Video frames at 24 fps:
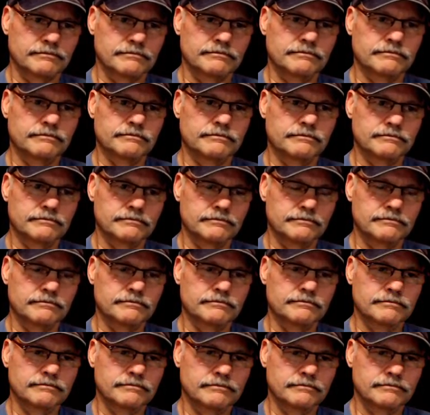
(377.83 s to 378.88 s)

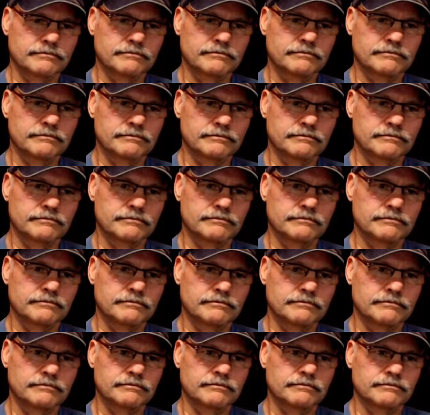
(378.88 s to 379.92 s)

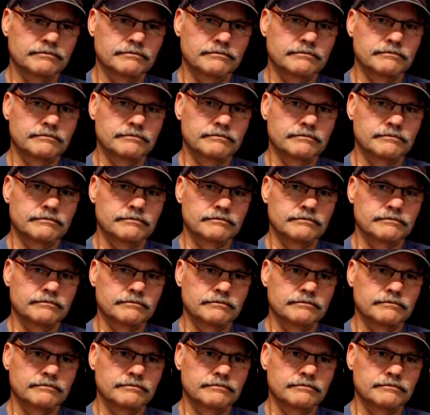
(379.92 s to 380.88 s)
The person shown says nothing.